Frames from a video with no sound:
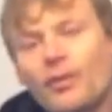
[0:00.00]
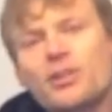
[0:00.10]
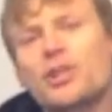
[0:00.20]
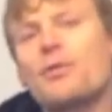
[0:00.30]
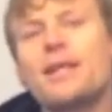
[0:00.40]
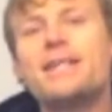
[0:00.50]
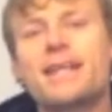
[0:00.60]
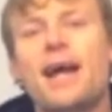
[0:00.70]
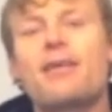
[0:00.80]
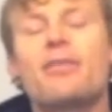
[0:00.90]
So these
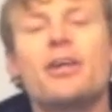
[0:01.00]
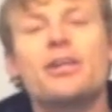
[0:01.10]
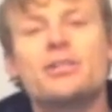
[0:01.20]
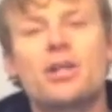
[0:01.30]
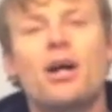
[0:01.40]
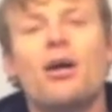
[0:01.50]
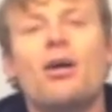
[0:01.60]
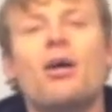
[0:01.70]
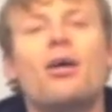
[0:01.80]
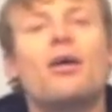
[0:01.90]
areas
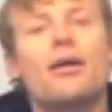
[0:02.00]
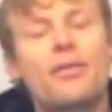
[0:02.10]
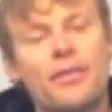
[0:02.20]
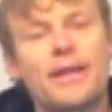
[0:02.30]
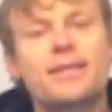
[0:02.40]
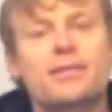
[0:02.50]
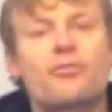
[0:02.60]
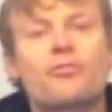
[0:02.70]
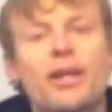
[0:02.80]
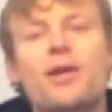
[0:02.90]
are things
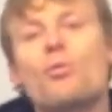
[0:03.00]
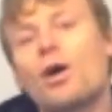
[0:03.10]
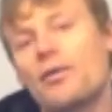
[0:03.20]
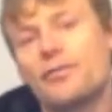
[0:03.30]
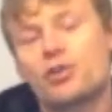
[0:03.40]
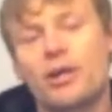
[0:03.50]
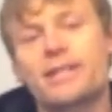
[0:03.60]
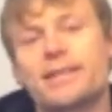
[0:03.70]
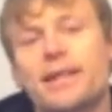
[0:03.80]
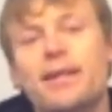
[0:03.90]
that really worth
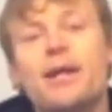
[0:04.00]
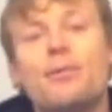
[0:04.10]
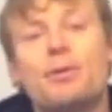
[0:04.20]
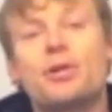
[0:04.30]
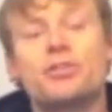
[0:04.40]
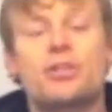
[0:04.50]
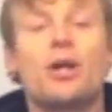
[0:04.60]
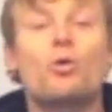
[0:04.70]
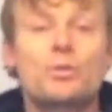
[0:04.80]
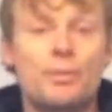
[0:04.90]
addressing, because the
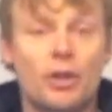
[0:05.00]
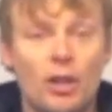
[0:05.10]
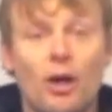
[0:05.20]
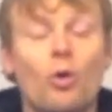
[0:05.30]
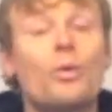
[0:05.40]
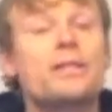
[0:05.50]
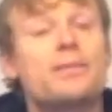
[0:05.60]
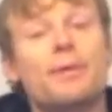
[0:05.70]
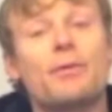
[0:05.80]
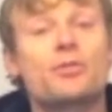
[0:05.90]
ultimate goal is
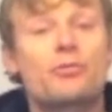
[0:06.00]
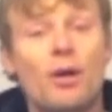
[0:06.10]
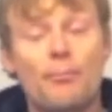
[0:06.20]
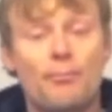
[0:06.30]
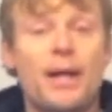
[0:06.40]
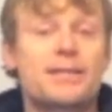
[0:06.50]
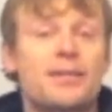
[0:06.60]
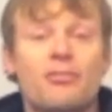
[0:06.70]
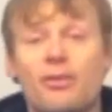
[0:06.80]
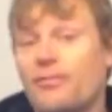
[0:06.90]
to be able to run
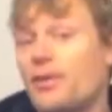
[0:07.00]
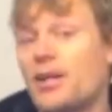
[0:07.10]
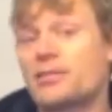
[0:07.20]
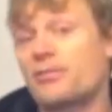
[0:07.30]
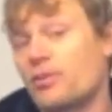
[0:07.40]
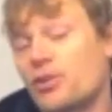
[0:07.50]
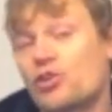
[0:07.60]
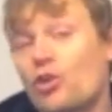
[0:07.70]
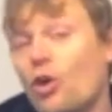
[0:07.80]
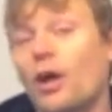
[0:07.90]
better, run faster, run
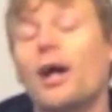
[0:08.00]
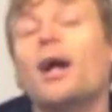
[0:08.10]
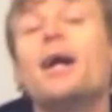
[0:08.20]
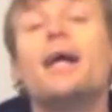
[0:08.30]
stronger.